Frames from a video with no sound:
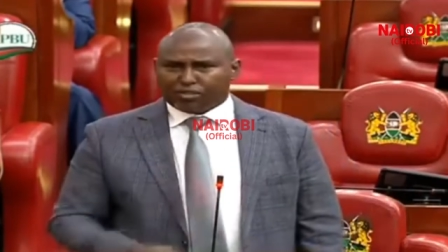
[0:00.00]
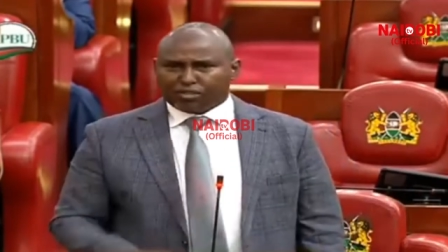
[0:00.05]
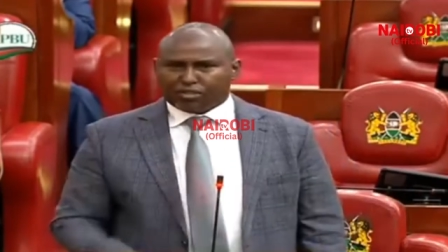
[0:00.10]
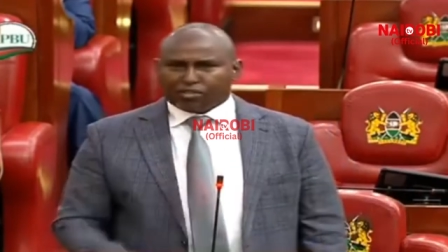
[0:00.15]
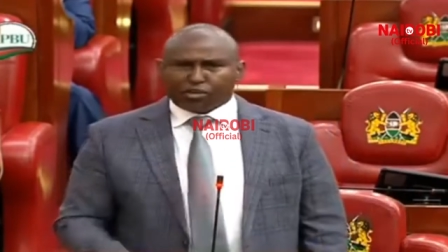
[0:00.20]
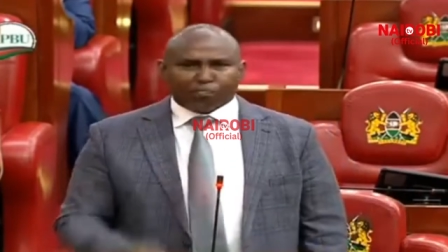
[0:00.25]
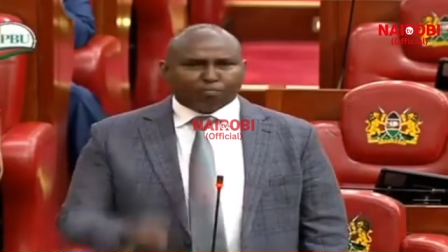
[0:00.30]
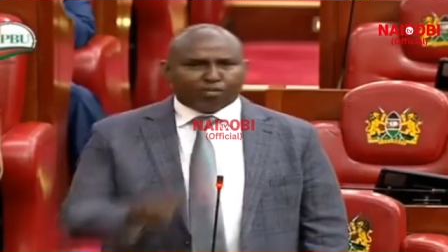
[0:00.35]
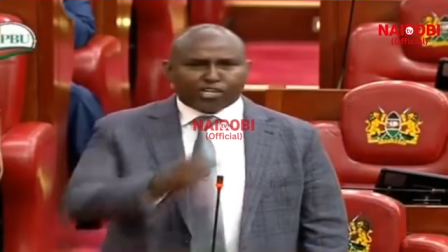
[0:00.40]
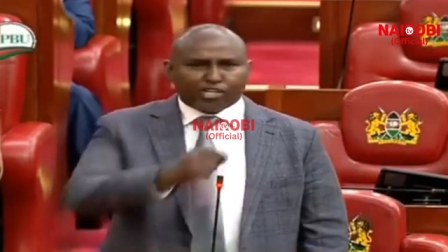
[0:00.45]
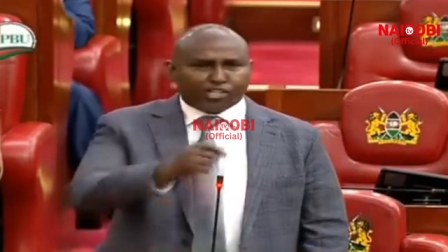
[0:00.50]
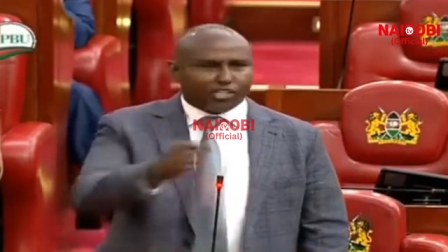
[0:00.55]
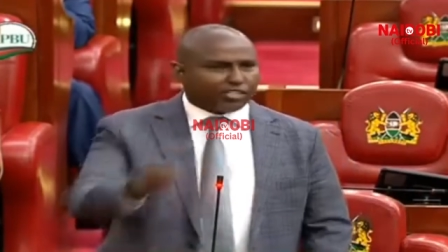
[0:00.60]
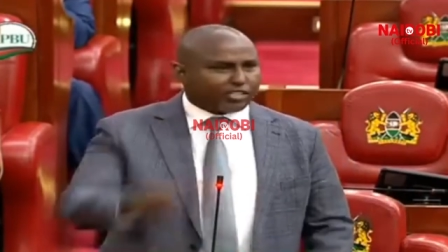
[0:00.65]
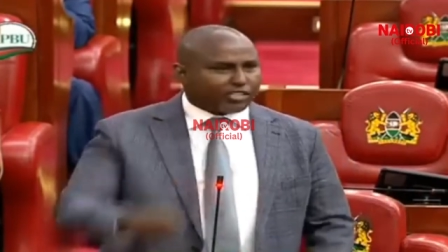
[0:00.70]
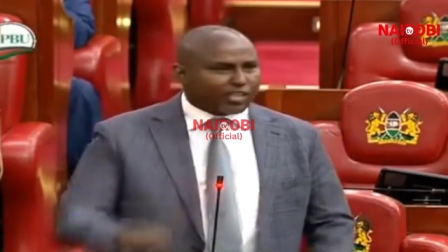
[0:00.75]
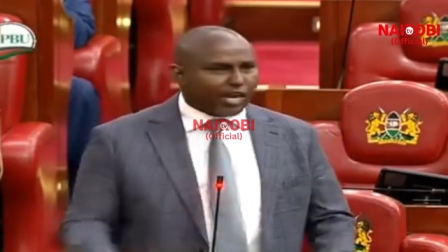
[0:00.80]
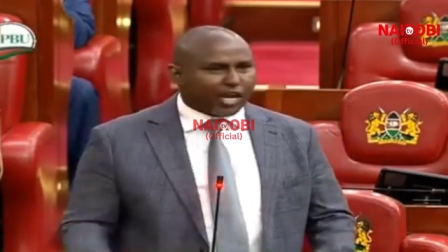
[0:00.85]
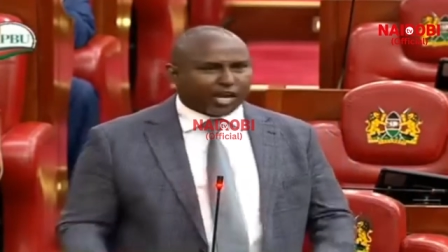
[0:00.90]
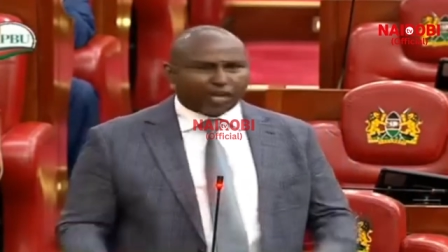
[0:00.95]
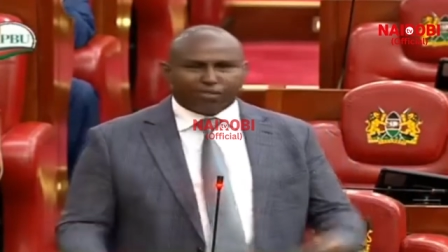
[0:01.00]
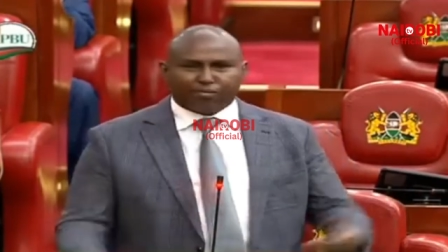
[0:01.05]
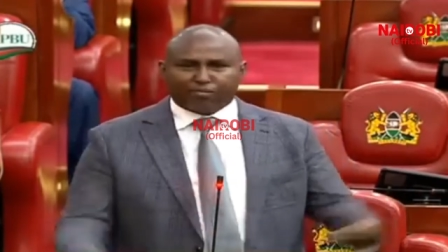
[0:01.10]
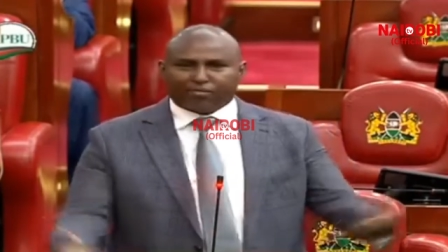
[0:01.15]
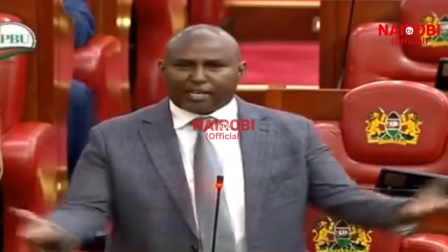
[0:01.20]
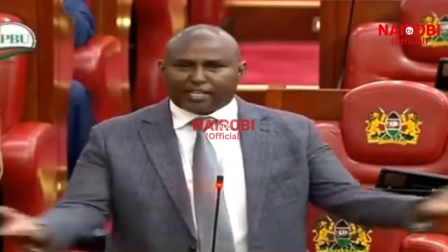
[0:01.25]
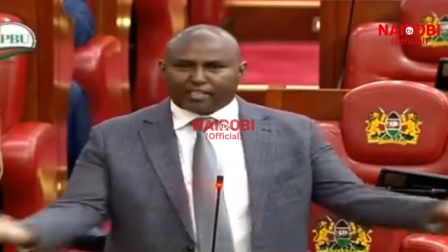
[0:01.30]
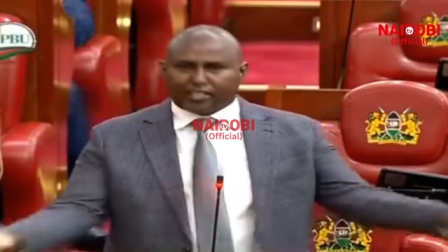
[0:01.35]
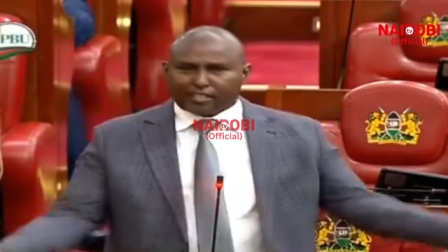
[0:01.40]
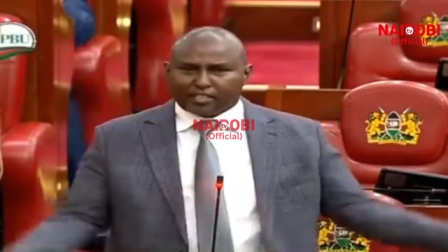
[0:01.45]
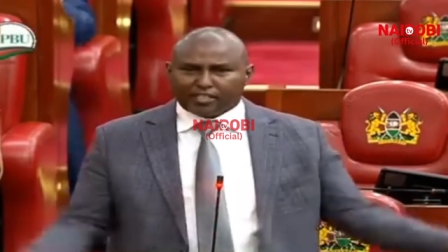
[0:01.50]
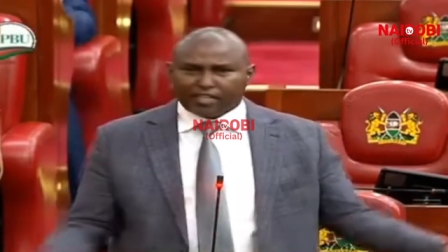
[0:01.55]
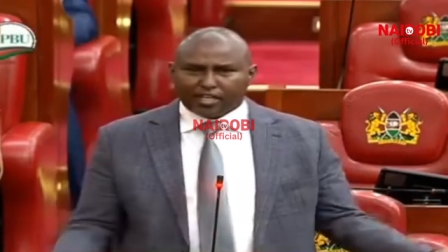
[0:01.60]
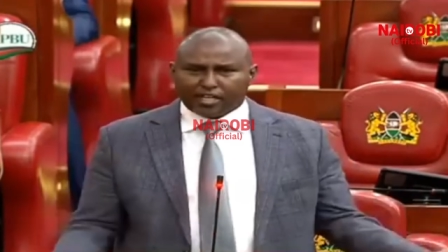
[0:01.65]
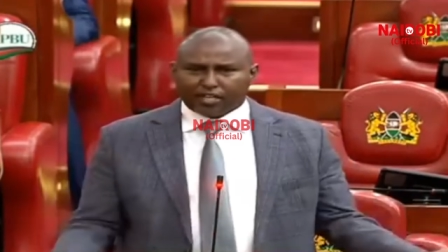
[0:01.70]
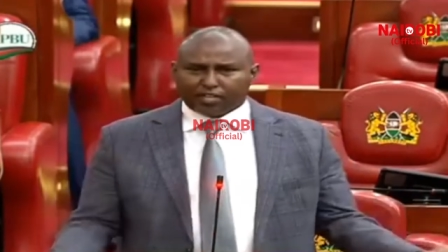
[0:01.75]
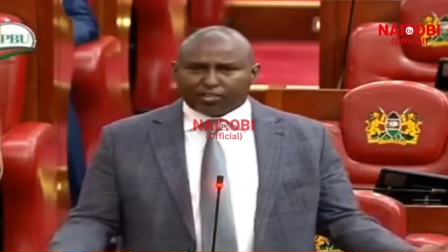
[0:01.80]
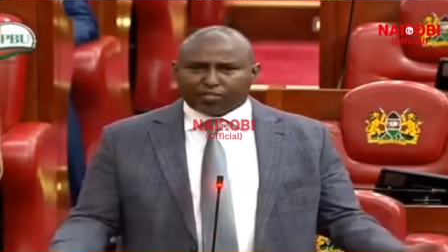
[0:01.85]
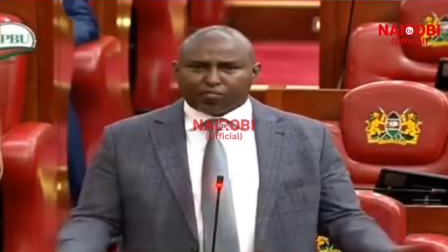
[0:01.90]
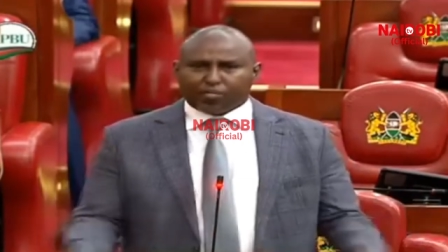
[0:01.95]
Nobody is here invited.
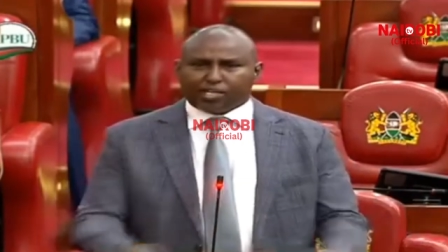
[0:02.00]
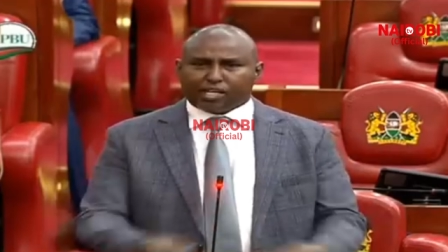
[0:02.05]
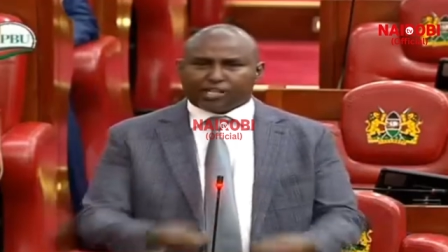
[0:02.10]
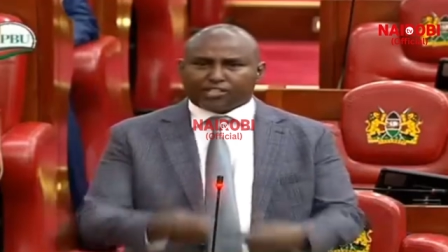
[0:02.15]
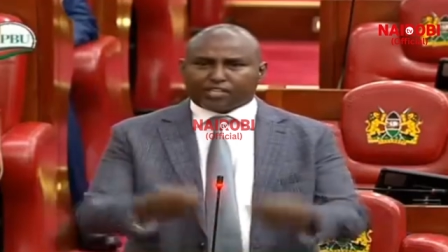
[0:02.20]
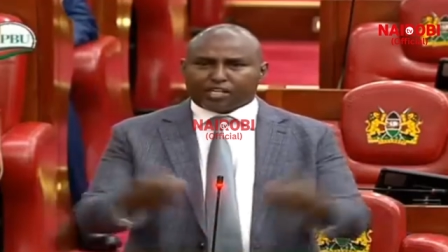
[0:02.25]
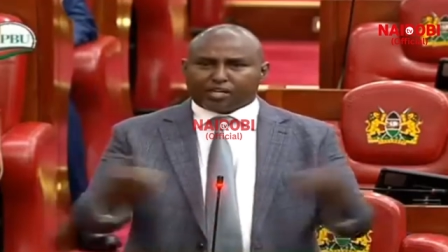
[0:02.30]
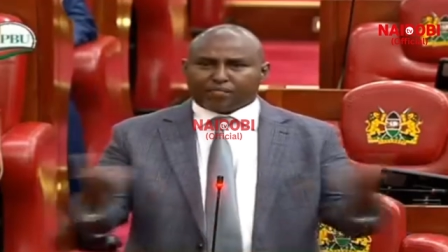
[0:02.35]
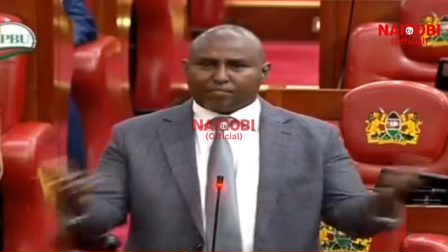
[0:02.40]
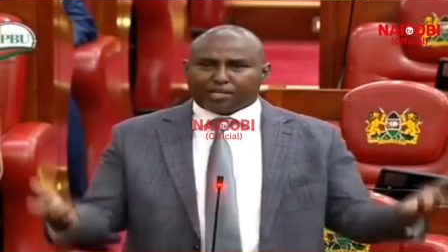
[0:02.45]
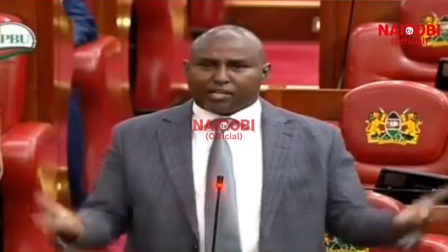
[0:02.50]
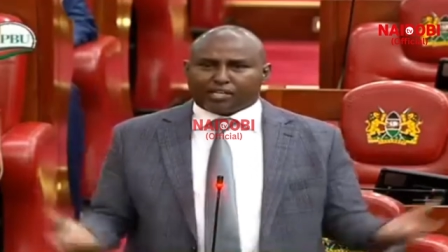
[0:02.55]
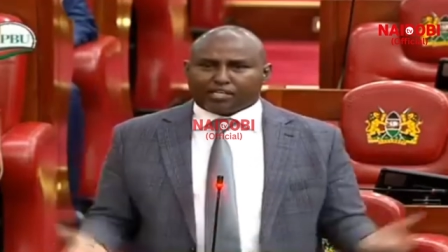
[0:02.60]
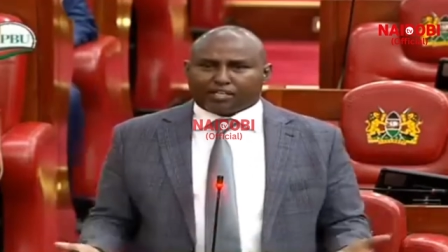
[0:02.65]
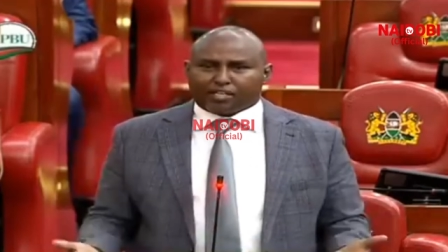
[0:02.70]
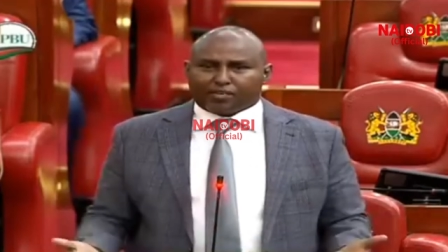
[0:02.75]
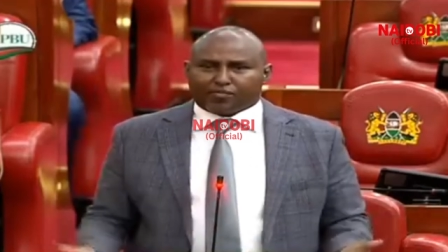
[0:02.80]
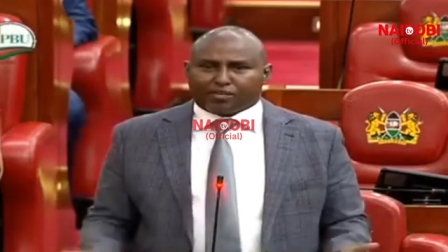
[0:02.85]
Nobody has come here under the